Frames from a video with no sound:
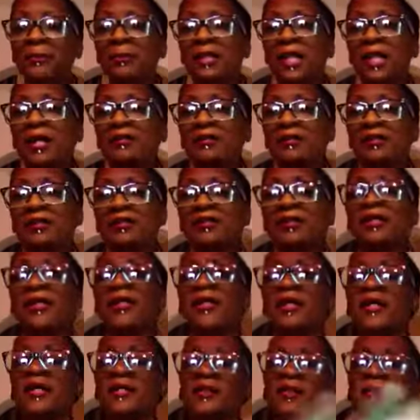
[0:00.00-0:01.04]
blouses,
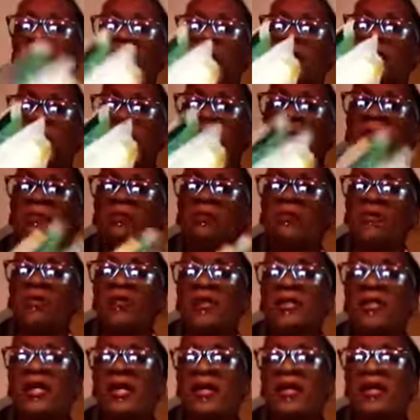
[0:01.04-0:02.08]
and it'll probably be more
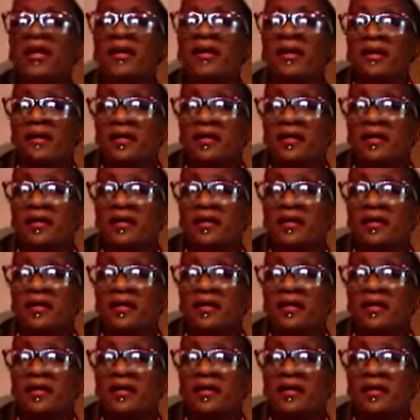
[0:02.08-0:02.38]
than that.